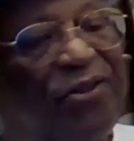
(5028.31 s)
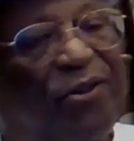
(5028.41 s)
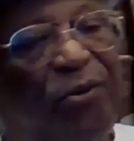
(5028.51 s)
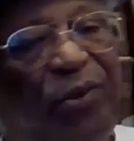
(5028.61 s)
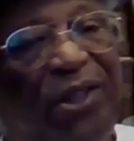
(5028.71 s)

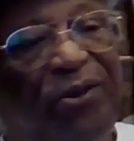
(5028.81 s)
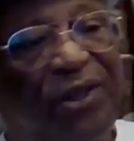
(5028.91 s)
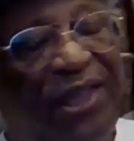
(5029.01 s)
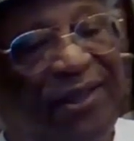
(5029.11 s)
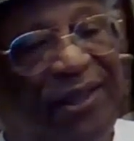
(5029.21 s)
to
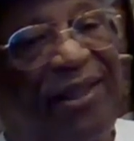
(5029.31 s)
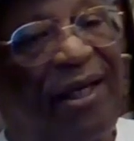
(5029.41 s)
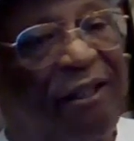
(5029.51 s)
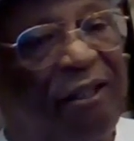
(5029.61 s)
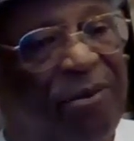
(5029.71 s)
relocate the
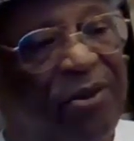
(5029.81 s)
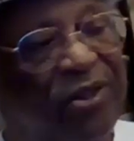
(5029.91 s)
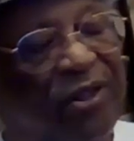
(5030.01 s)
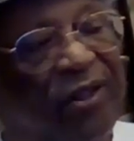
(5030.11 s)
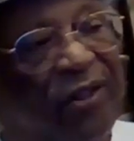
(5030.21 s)

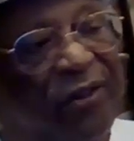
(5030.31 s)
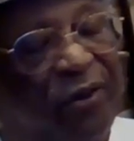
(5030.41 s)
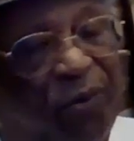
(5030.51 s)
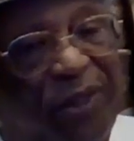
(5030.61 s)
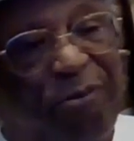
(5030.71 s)
documents on
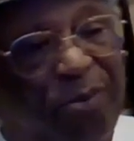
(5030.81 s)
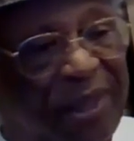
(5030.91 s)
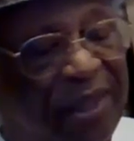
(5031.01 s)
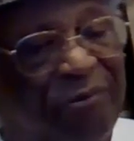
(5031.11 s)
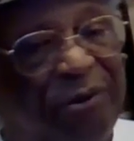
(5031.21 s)
the West
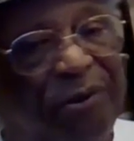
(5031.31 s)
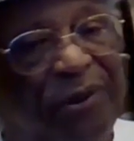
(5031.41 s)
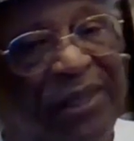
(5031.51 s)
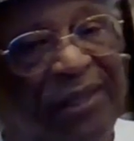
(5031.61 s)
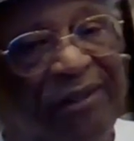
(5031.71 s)
Bank of New
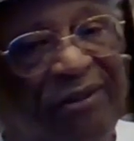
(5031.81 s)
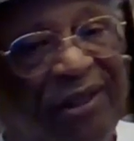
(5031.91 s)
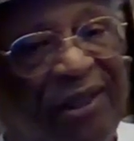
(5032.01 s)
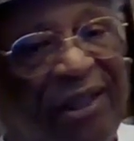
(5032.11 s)
Orleans.